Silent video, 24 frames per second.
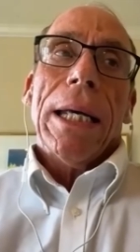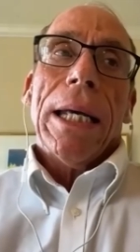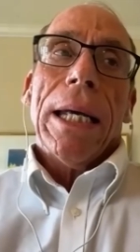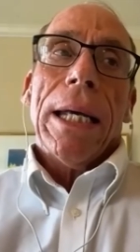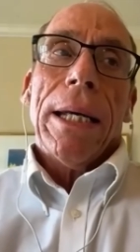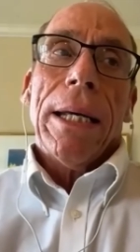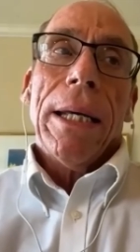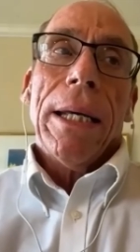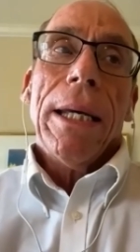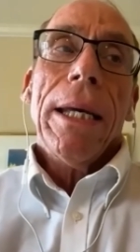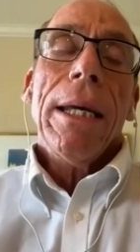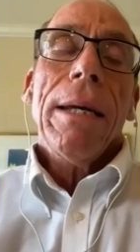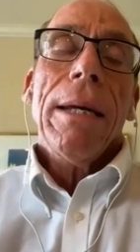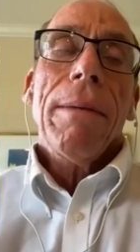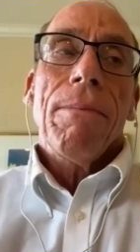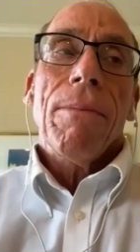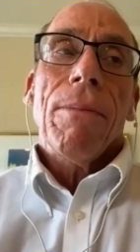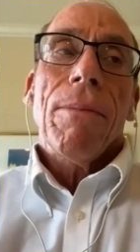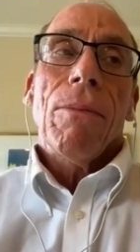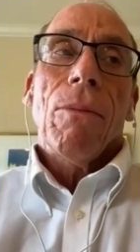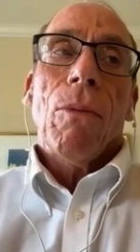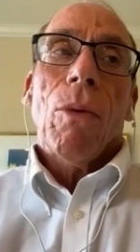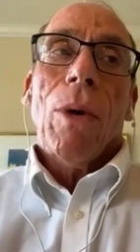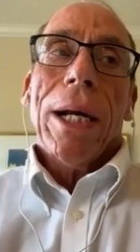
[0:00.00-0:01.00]
he
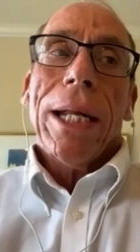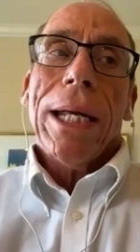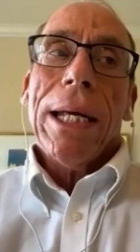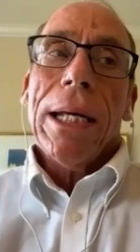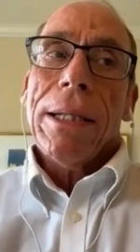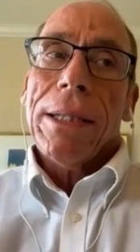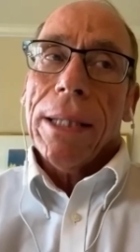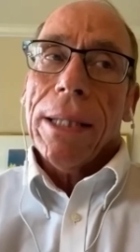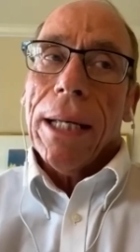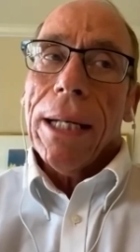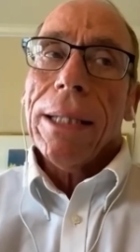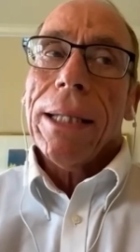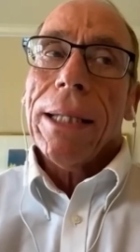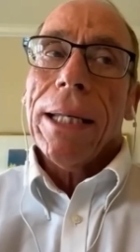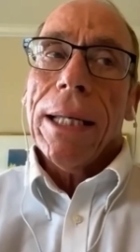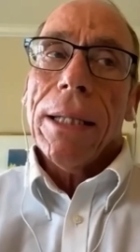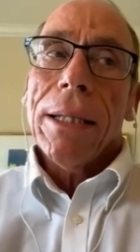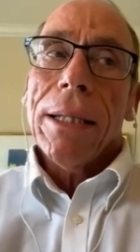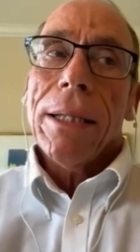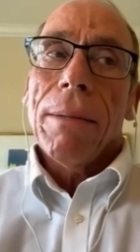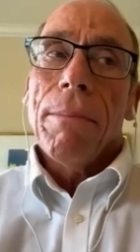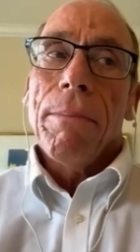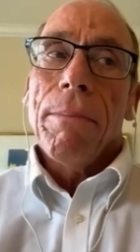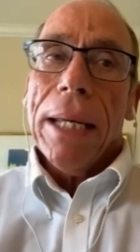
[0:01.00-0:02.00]
what he said at the
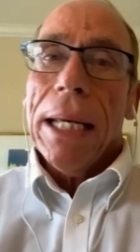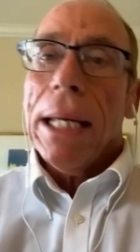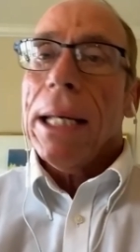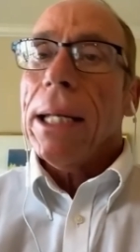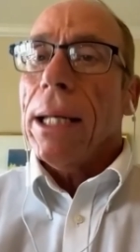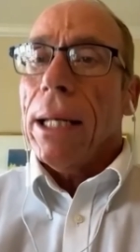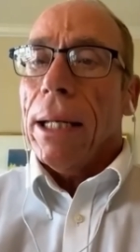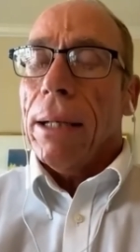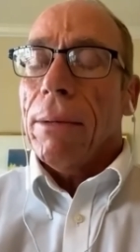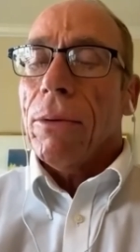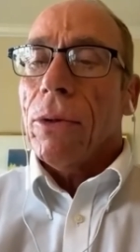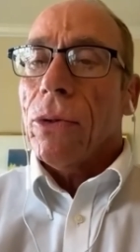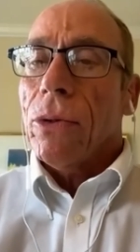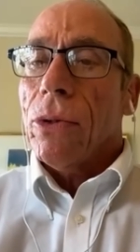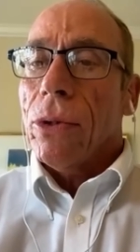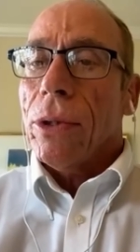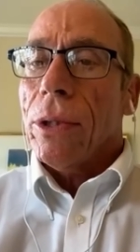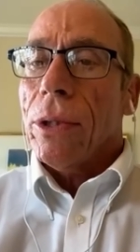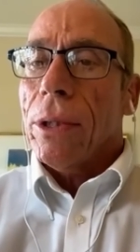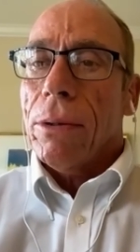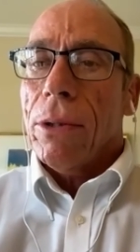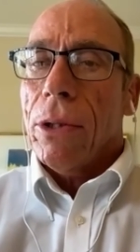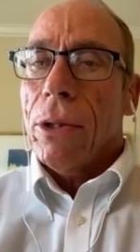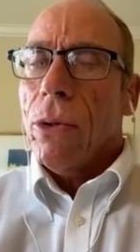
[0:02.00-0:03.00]
end of the meeting, which
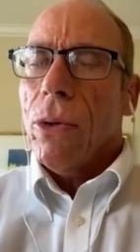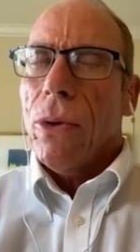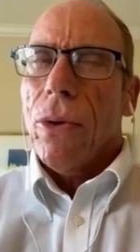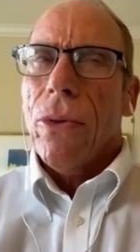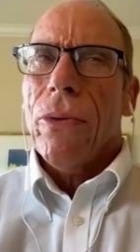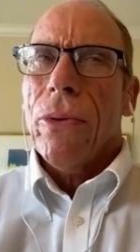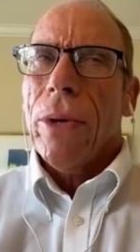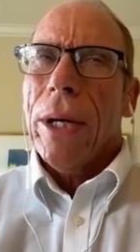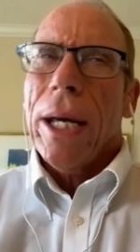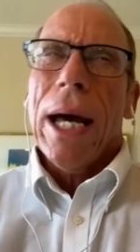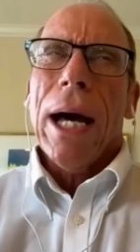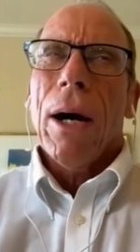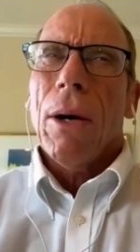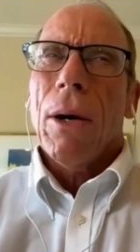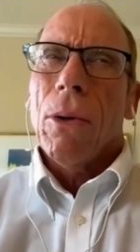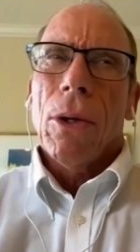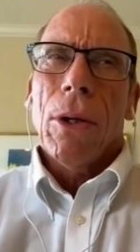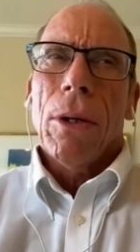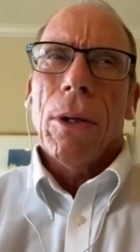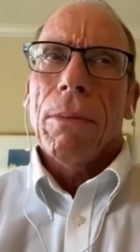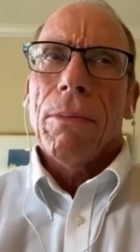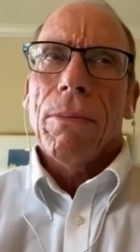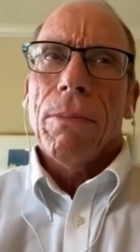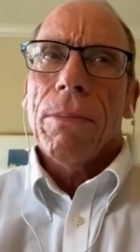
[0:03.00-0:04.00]
was a two or three
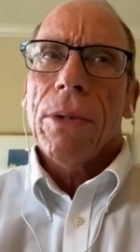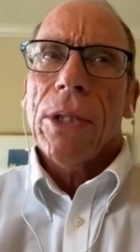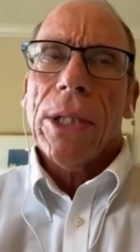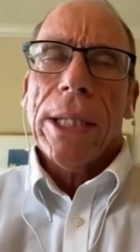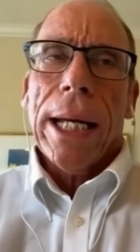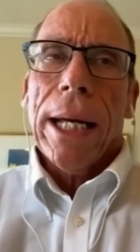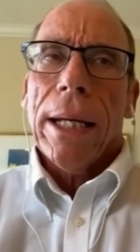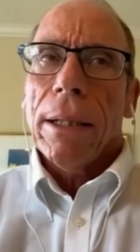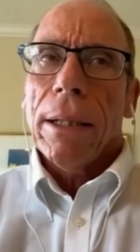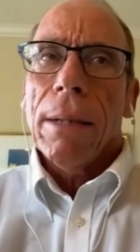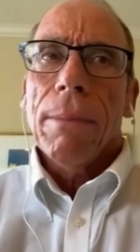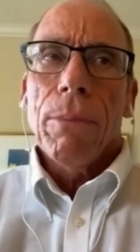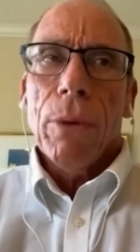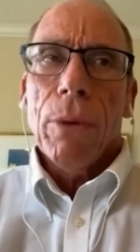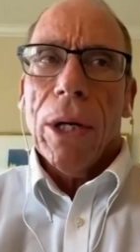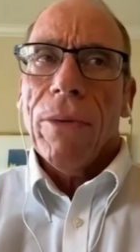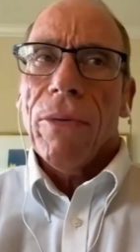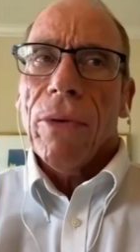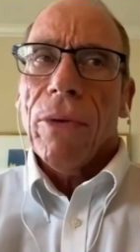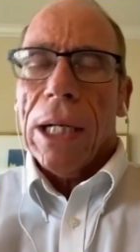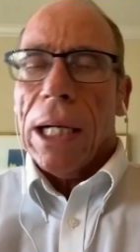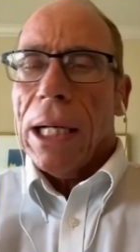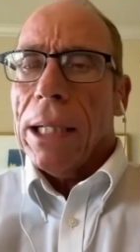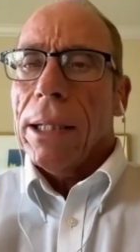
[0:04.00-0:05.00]
hour stand up
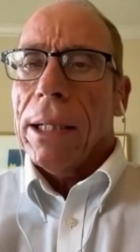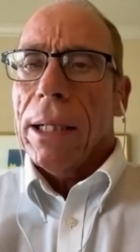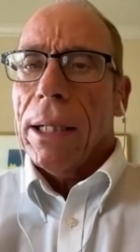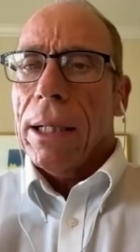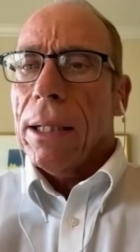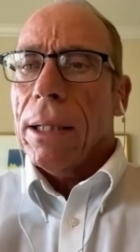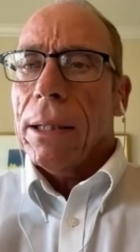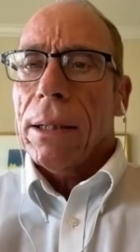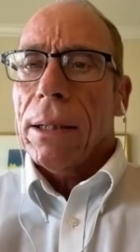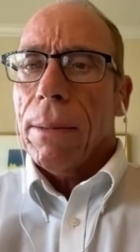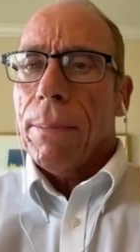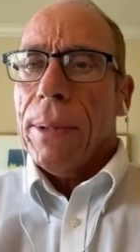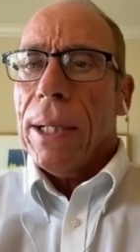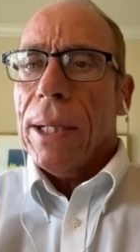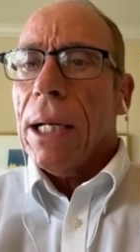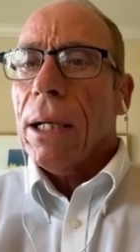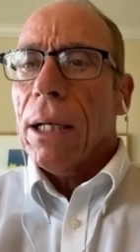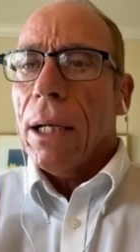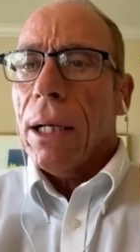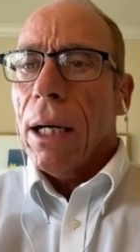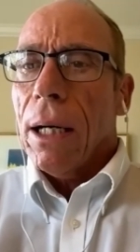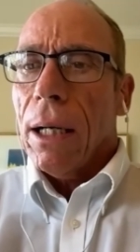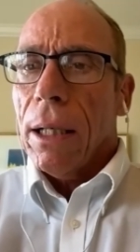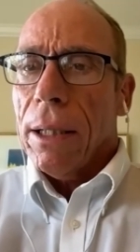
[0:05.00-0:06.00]
briefing I did at the
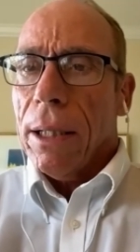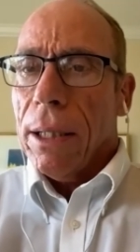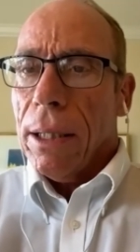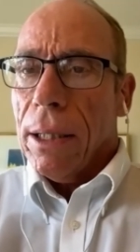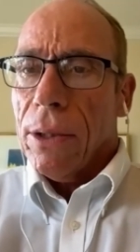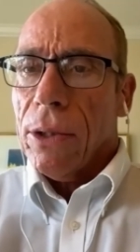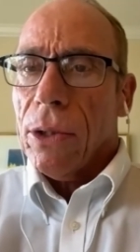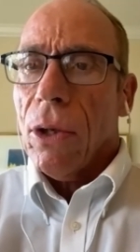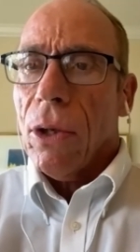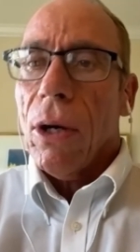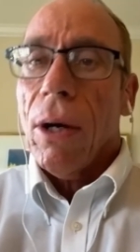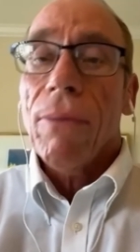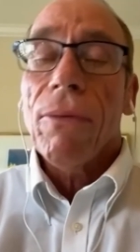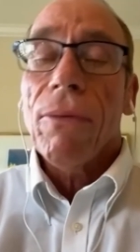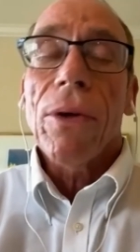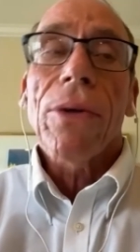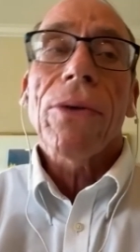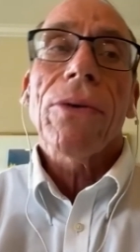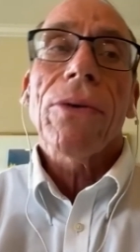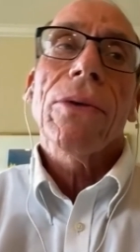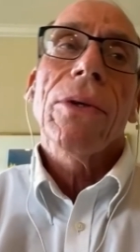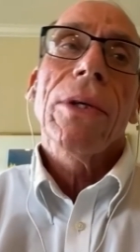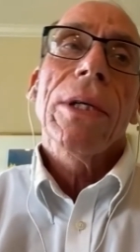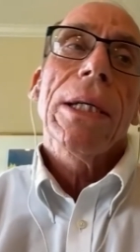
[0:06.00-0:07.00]
Pentagon in his
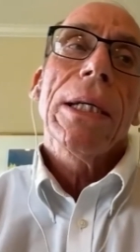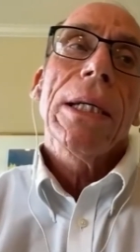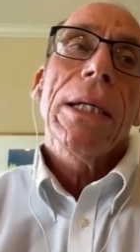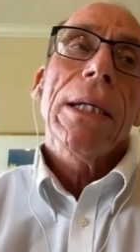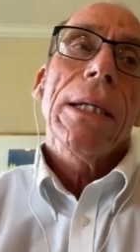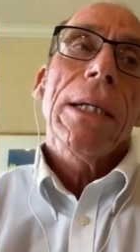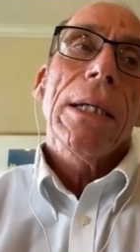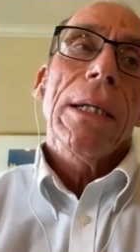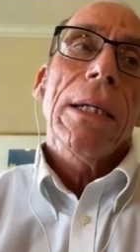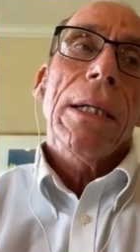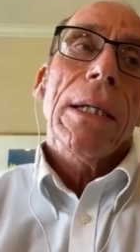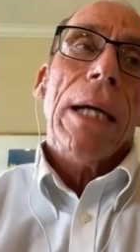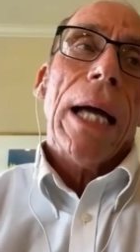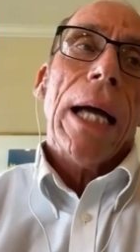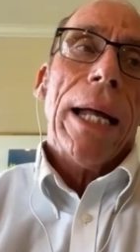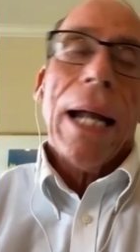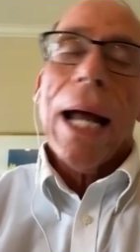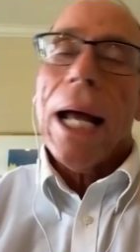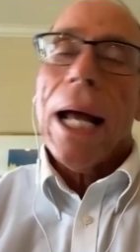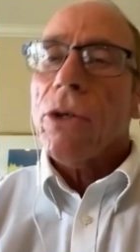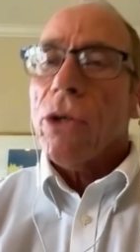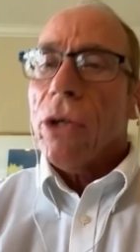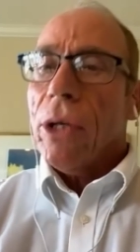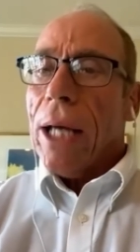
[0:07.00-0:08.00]
office, and
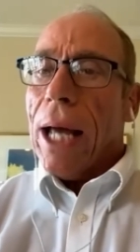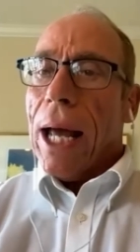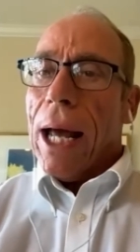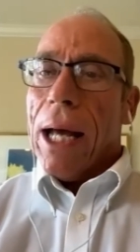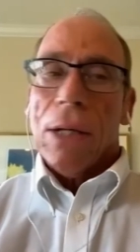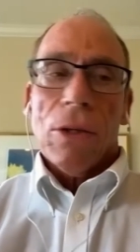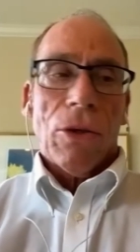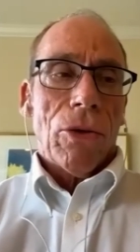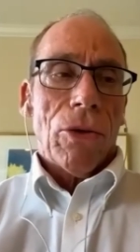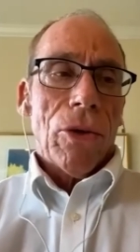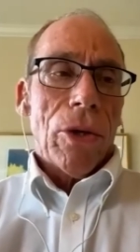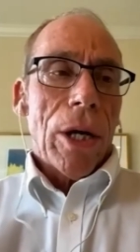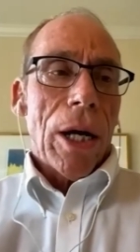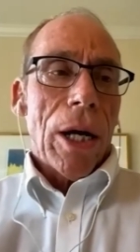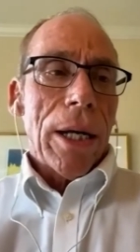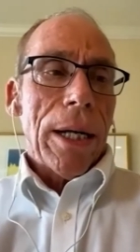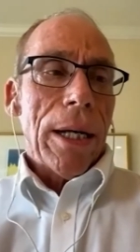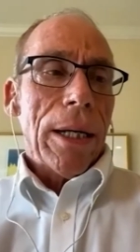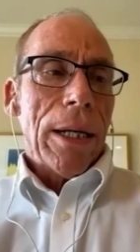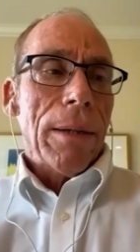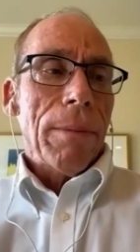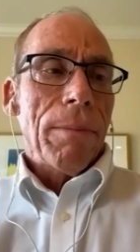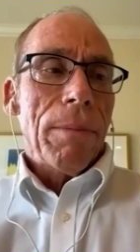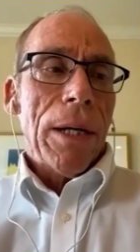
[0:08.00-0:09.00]
actually astronaut
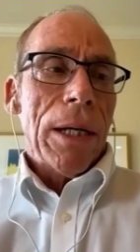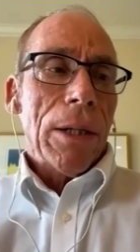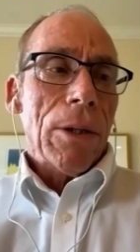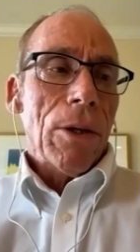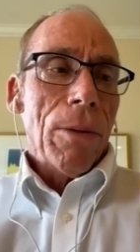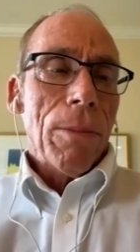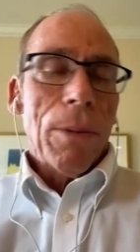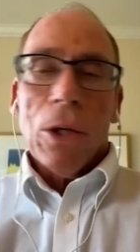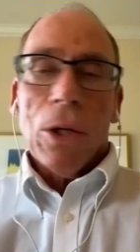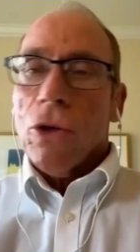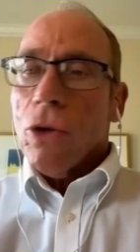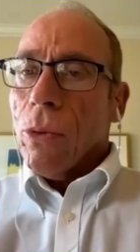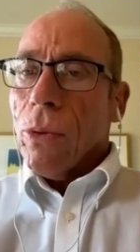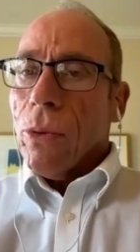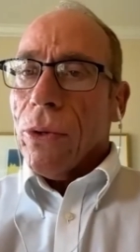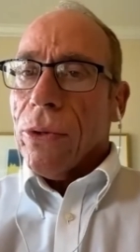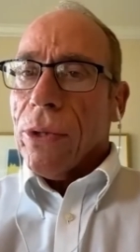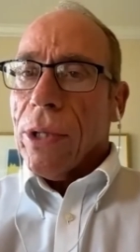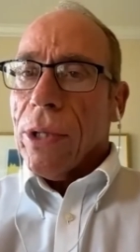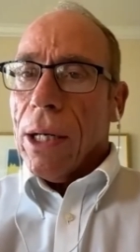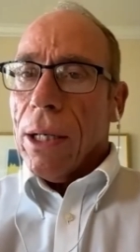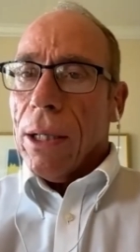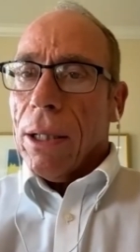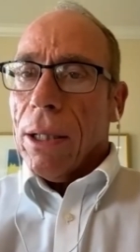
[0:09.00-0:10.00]
Edgar Mitchell
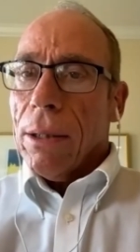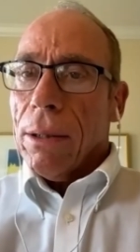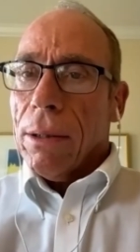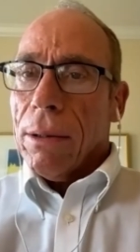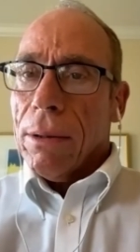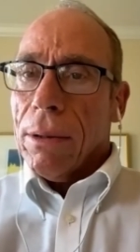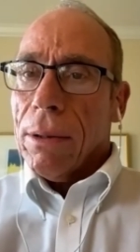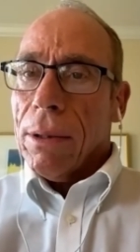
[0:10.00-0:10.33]
was there.